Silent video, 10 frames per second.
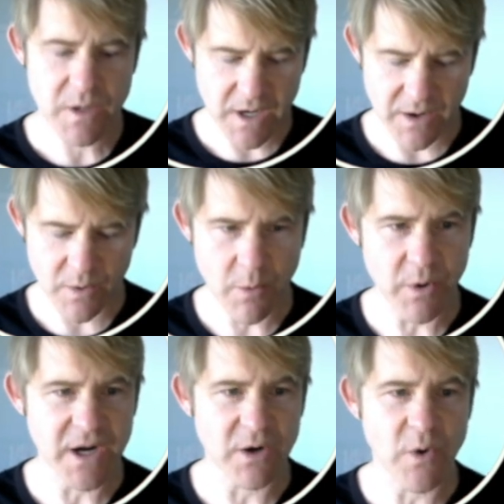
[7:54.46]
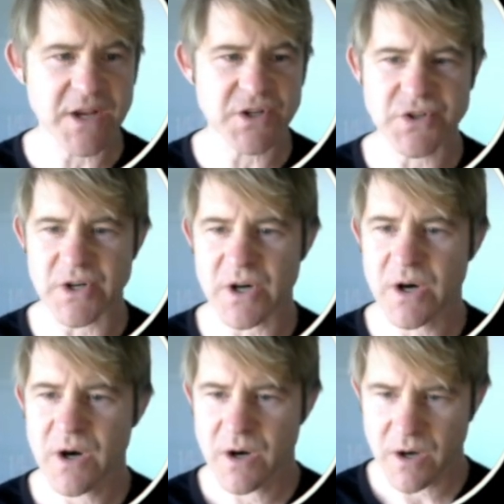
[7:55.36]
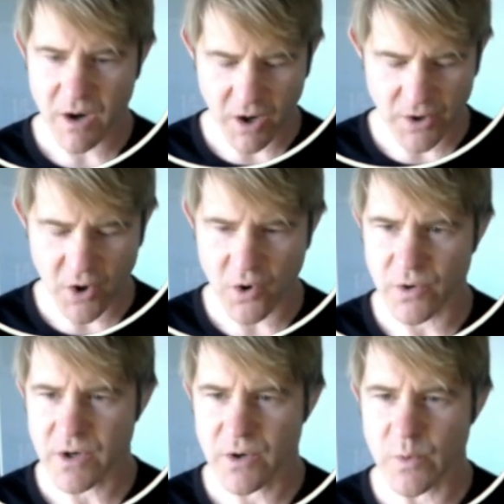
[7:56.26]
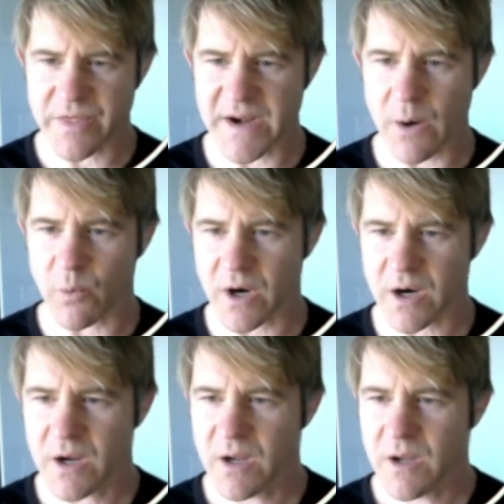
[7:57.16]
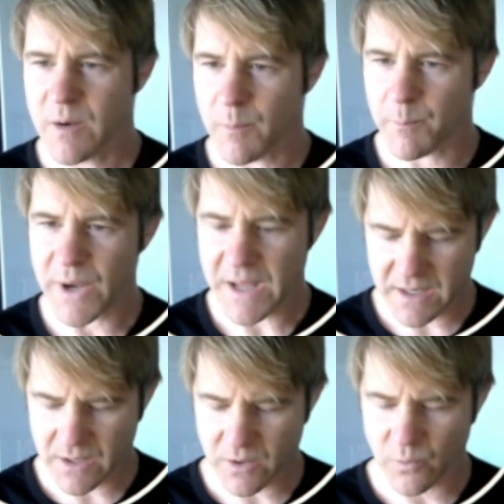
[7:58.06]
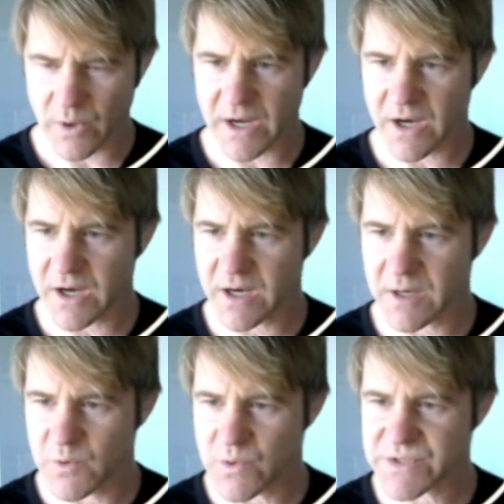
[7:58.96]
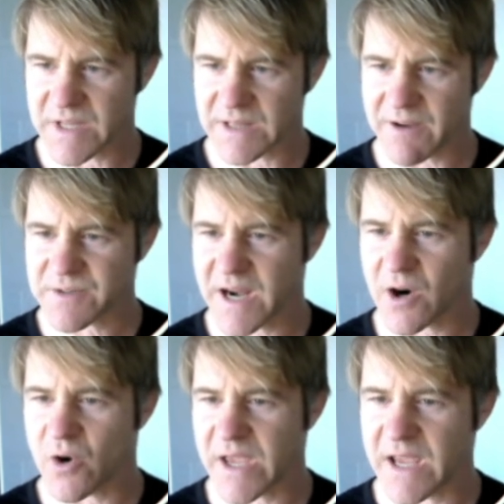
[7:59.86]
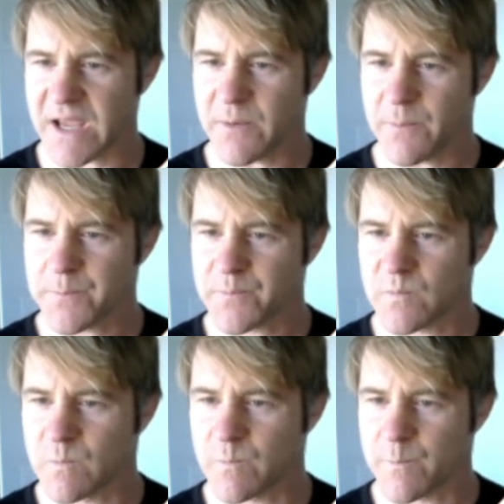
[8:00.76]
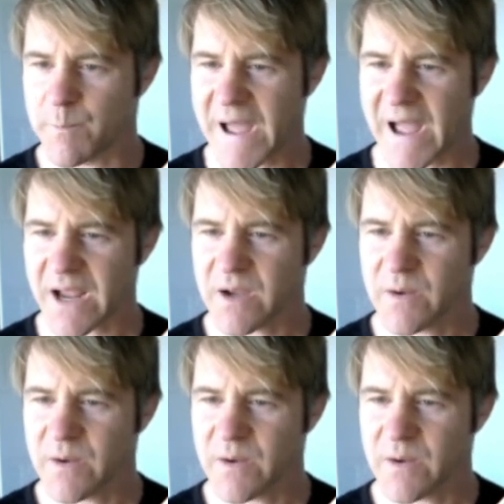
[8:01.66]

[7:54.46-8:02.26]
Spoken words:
and now we're going to register our node with the network. But we're going to use the left arrow key back